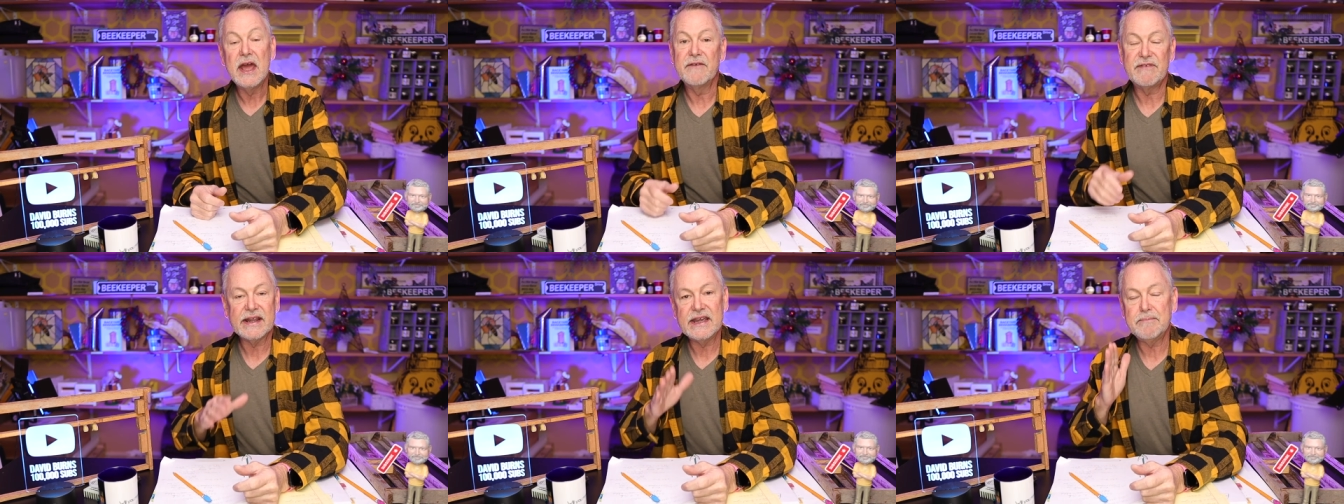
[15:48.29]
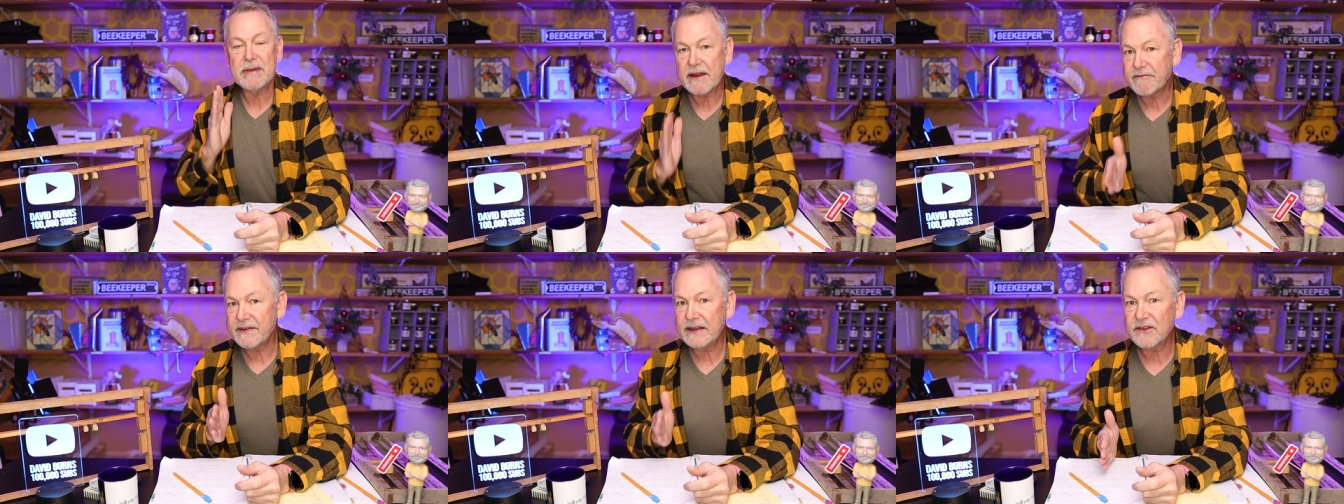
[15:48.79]
If I keep
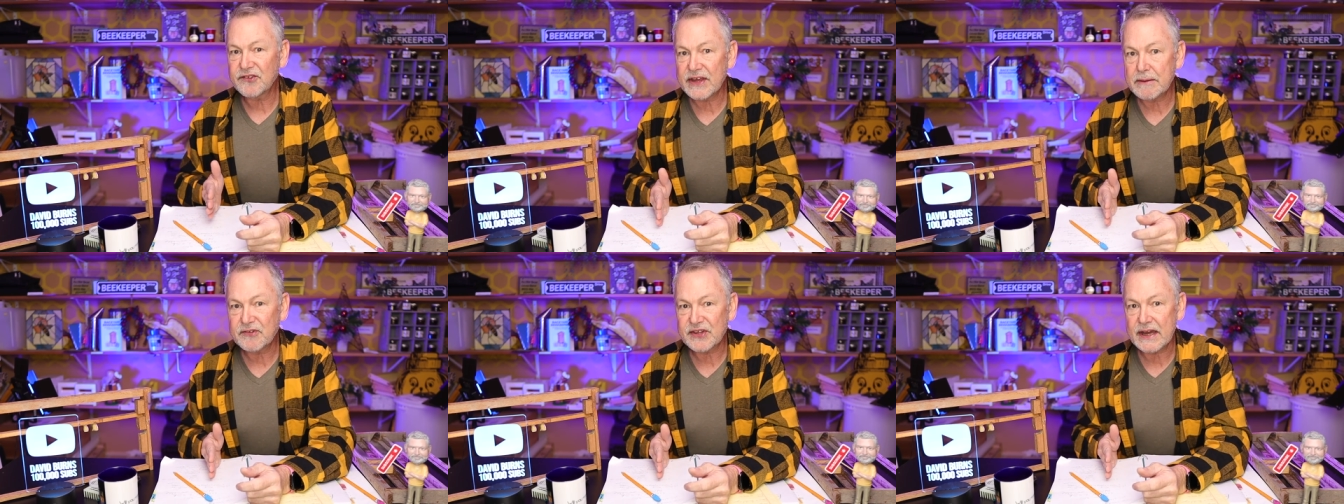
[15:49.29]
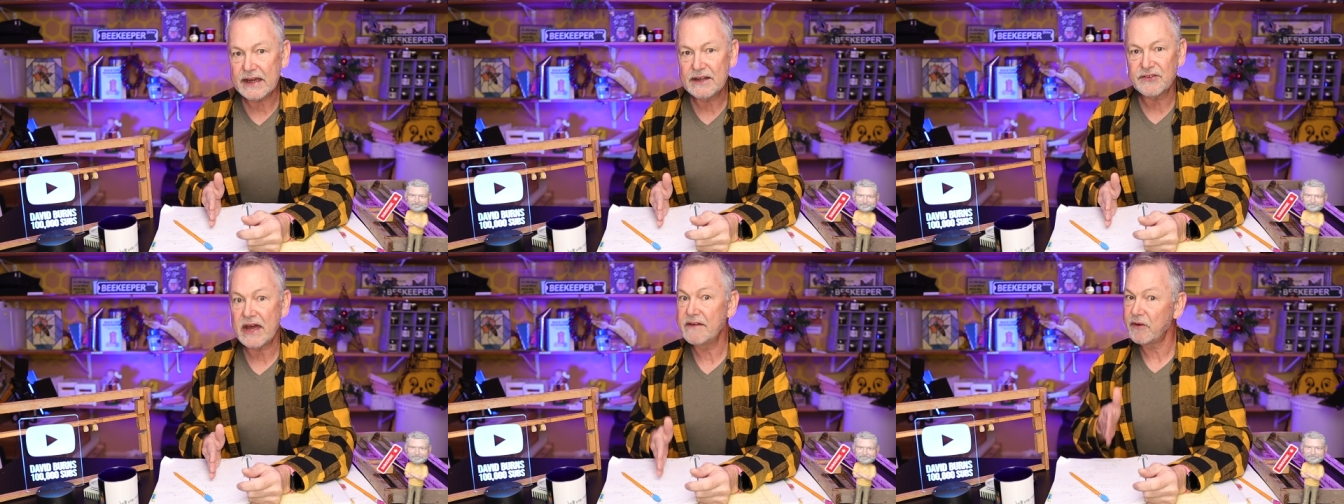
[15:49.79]
everything the same
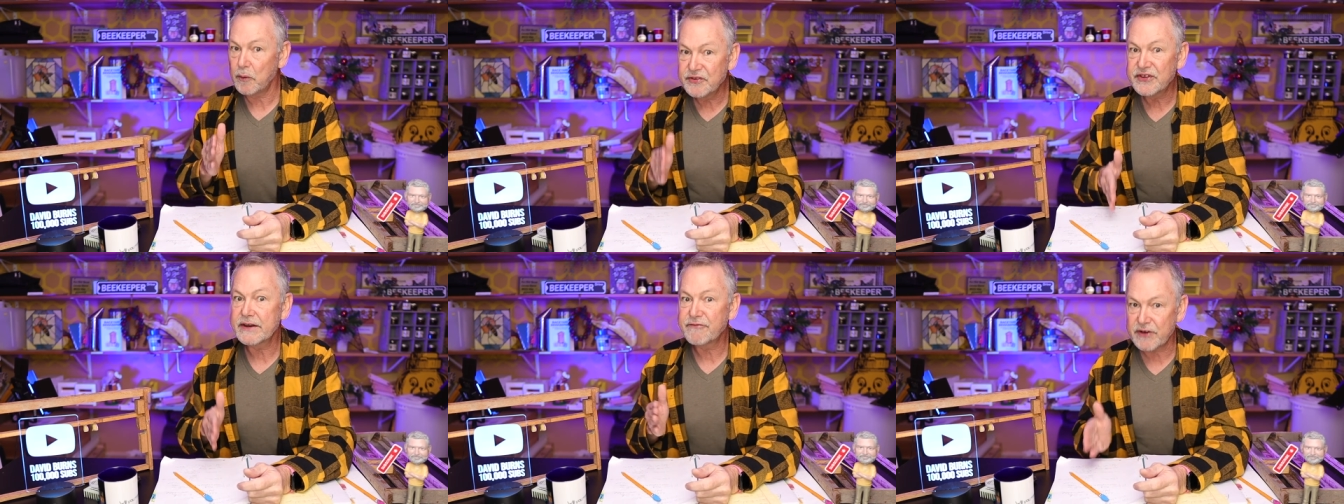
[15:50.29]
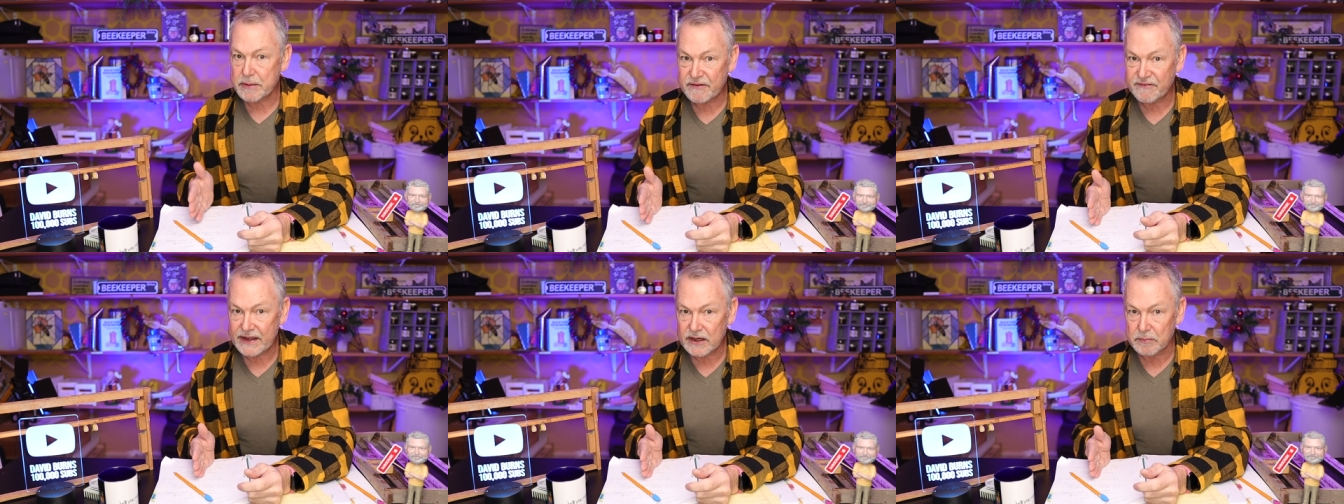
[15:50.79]
size, I've always got a frame
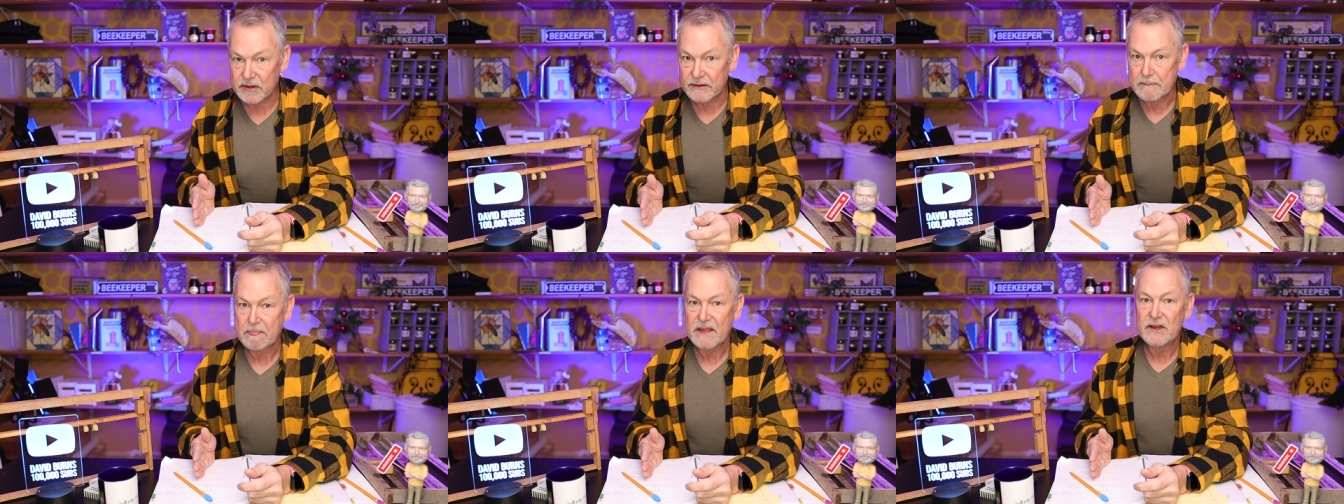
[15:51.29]
available.